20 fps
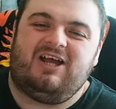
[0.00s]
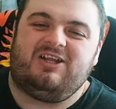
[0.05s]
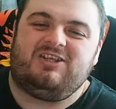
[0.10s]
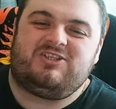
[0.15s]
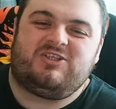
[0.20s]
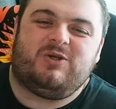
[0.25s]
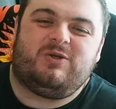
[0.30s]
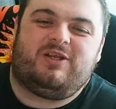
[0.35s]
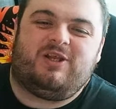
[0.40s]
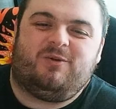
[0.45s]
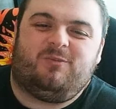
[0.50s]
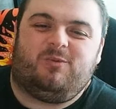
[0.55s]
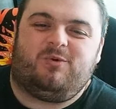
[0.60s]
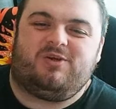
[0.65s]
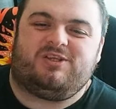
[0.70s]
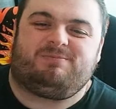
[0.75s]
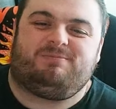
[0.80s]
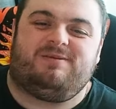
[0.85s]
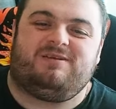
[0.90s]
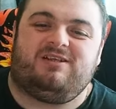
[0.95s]
Julian
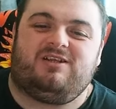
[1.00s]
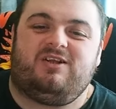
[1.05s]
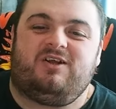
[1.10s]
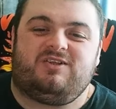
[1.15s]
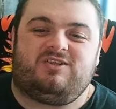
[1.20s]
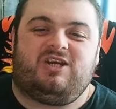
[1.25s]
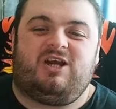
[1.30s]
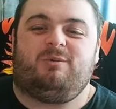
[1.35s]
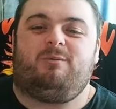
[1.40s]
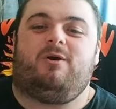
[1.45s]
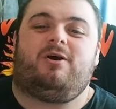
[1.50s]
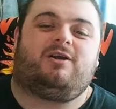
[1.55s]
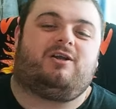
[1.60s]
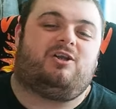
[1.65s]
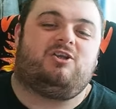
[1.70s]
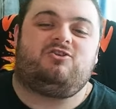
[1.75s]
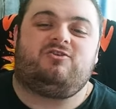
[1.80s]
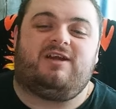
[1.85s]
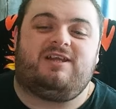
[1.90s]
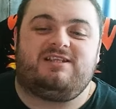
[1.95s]
Ward spends a lot of time working
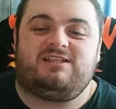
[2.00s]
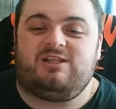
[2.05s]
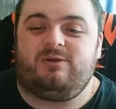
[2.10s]
on Trent's